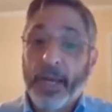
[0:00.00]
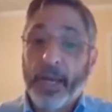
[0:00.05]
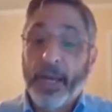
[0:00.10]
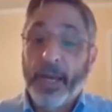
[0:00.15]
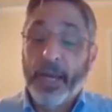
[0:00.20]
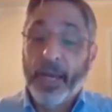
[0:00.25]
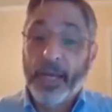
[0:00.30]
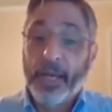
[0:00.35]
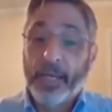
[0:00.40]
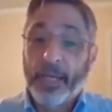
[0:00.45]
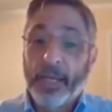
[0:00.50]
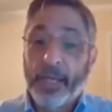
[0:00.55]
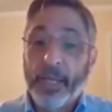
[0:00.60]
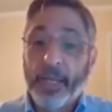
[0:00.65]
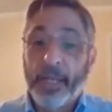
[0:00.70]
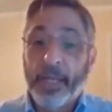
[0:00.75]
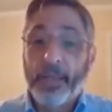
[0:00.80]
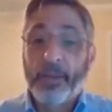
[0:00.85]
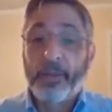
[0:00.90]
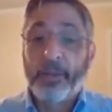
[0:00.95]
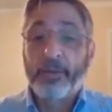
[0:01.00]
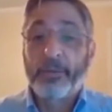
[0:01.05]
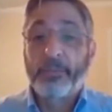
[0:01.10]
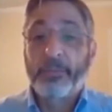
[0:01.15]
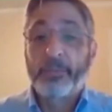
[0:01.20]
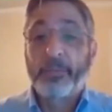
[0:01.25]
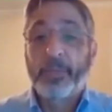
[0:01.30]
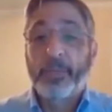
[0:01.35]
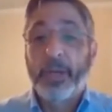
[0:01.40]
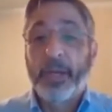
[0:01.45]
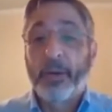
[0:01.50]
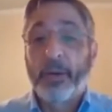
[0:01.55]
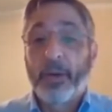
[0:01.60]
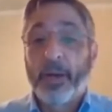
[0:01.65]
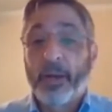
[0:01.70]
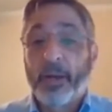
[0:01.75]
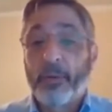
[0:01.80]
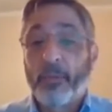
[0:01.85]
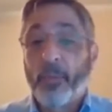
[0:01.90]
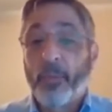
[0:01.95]
In the
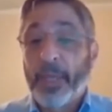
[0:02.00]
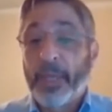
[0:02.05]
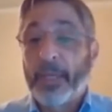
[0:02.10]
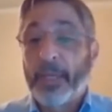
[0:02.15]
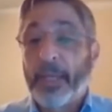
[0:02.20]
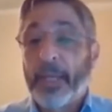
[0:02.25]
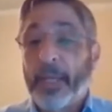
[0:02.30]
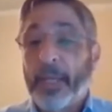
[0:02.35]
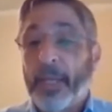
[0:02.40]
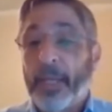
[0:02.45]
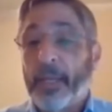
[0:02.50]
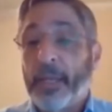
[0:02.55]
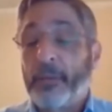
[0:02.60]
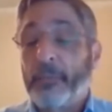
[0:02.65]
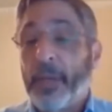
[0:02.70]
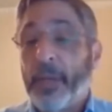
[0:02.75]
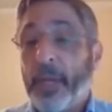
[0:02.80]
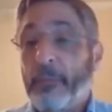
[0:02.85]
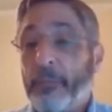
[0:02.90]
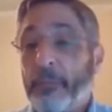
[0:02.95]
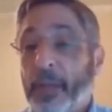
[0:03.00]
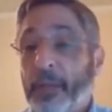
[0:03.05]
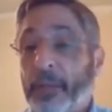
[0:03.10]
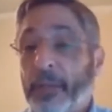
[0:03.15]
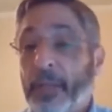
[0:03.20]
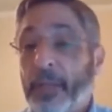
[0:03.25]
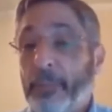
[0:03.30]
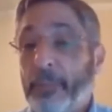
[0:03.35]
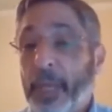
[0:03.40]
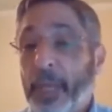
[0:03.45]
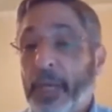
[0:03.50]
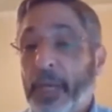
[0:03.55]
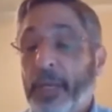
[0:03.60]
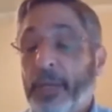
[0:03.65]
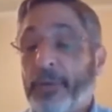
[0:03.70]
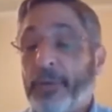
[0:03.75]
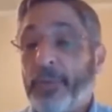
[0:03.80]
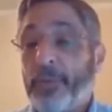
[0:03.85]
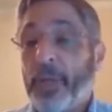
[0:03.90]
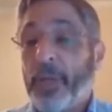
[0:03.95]
weekly and monthly
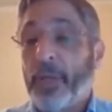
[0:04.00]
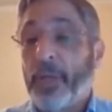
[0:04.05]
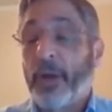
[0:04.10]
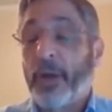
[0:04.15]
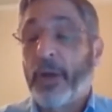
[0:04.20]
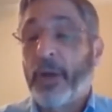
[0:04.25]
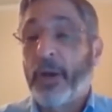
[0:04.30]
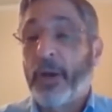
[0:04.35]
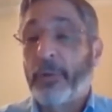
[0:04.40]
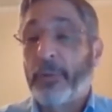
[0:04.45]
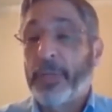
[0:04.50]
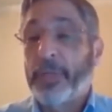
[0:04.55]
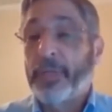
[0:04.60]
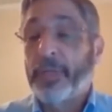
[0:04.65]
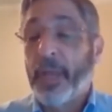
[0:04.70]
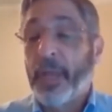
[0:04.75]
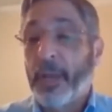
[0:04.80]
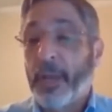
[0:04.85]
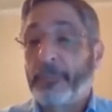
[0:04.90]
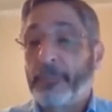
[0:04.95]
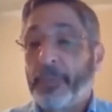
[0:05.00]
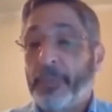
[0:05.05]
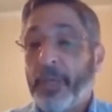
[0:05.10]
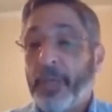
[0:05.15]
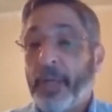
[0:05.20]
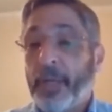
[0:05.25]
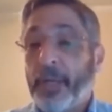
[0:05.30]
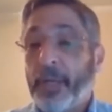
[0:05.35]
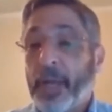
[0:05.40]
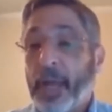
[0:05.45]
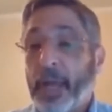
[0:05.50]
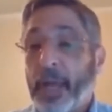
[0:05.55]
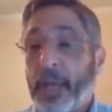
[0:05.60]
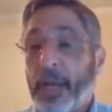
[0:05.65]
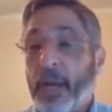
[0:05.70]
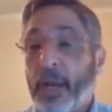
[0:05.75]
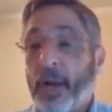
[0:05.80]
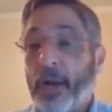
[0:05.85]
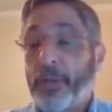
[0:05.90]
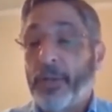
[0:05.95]
meetings, we always kept an
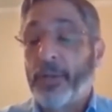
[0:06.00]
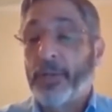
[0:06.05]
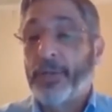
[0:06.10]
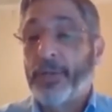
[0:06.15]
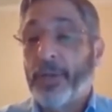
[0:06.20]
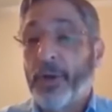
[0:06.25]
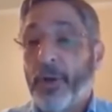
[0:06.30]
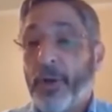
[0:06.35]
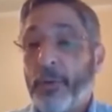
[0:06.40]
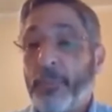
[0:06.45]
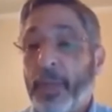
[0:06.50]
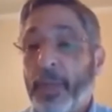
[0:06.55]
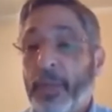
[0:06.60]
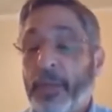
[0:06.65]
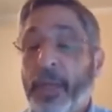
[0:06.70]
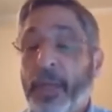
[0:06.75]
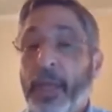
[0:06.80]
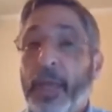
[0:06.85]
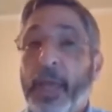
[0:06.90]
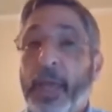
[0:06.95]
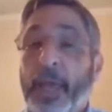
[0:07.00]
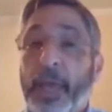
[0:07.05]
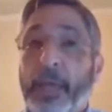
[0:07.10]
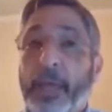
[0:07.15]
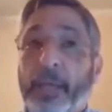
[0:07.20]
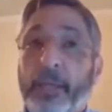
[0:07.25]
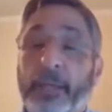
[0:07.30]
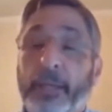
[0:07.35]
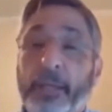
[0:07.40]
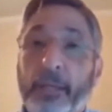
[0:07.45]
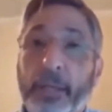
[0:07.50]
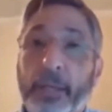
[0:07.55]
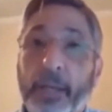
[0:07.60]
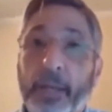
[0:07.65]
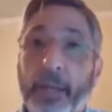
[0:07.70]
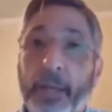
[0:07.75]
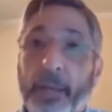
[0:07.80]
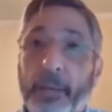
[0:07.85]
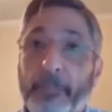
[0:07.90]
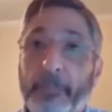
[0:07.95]
eye on the scope and
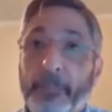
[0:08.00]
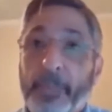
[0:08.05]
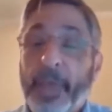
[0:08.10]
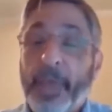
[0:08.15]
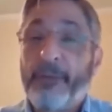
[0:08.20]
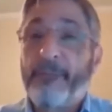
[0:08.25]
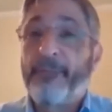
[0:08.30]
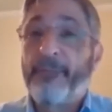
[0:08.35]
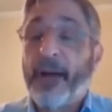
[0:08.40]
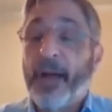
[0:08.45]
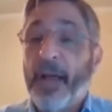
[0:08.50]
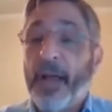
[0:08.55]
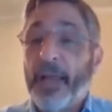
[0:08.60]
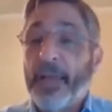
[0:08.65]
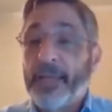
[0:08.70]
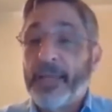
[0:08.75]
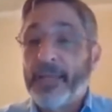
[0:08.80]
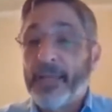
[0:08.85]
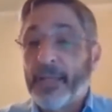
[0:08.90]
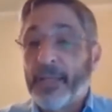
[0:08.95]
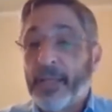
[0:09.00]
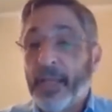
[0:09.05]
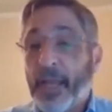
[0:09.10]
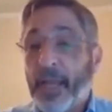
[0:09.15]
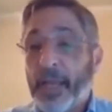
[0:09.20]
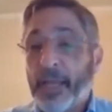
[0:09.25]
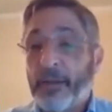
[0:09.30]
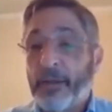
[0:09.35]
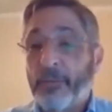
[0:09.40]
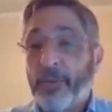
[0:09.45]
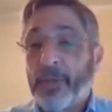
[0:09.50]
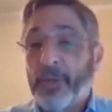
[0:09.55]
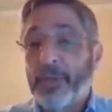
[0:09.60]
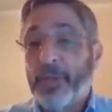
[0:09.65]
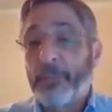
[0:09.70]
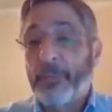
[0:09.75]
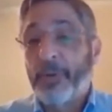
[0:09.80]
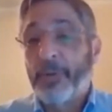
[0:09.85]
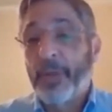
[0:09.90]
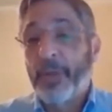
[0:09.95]
advised the client when
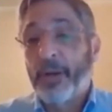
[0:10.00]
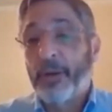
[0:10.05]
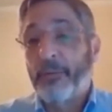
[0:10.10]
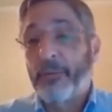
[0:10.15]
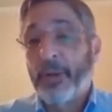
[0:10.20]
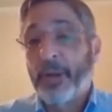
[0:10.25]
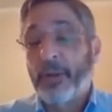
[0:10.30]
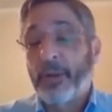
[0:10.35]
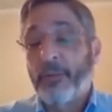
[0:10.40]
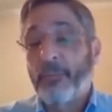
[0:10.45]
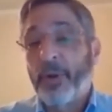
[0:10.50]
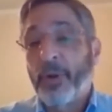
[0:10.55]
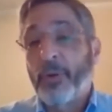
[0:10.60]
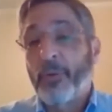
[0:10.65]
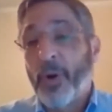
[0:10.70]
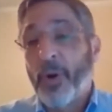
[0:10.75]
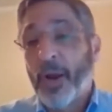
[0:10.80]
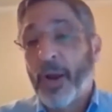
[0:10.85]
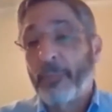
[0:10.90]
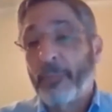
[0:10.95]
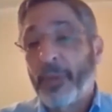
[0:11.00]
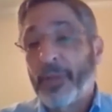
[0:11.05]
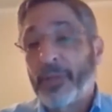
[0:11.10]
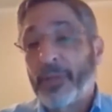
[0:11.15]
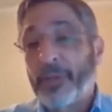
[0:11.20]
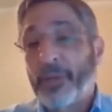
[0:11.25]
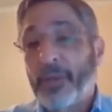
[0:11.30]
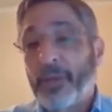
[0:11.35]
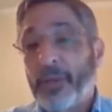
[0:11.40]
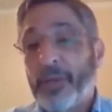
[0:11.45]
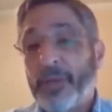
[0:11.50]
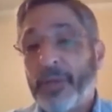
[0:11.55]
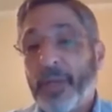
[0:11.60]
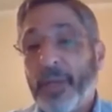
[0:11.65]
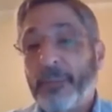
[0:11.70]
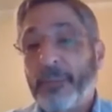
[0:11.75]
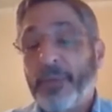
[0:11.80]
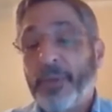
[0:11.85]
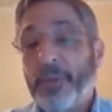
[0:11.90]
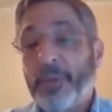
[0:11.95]
some of their requirements
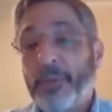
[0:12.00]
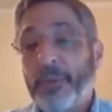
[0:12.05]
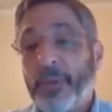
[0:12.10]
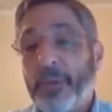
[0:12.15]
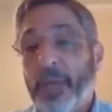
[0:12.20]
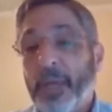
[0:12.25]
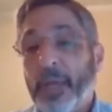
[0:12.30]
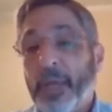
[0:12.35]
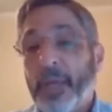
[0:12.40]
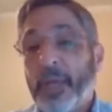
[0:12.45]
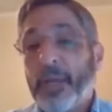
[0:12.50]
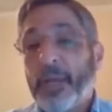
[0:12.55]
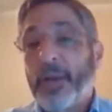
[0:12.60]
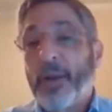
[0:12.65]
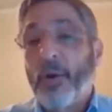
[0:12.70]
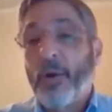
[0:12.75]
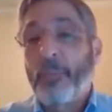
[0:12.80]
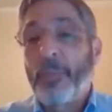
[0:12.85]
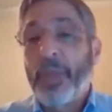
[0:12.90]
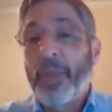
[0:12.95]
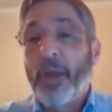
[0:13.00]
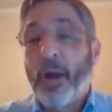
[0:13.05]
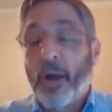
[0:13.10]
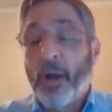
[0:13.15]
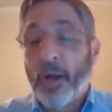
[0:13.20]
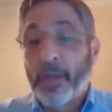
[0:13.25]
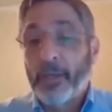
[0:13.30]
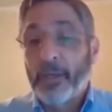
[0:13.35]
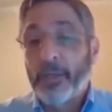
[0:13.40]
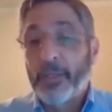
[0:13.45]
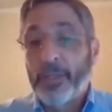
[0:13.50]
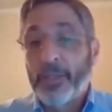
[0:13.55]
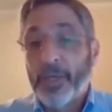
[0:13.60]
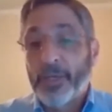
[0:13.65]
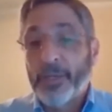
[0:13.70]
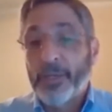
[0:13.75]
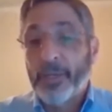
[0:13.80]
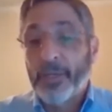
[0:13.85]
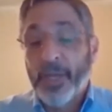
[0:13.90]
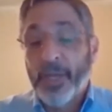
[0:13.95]
seemed to go beyond
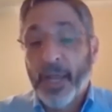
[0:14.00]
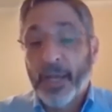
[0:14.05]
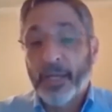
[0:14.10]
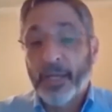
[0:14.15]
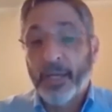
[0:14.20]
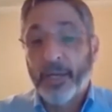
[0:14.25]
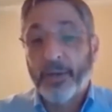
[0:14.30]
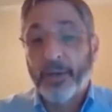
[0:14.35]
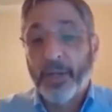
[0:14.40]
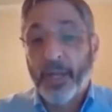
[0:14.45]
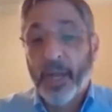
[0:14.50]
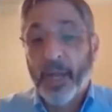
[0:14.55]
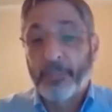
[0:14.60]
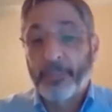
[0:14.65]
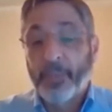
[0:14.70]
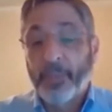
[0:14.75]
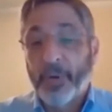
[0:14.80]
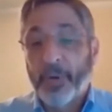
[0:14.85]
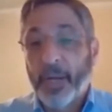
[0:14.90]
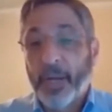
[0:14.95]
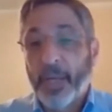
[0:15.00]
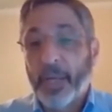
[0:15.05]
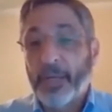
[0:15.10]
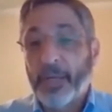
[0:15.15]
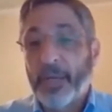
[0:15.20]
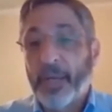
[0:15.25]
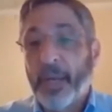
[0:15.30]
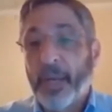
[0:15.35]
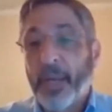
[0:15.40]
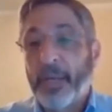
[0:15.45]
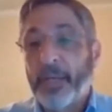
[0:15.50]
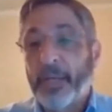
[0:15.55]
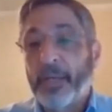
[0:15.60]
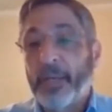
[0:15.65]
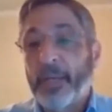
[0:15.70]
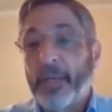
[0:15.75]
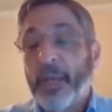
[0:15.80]
just the technical upgrade, and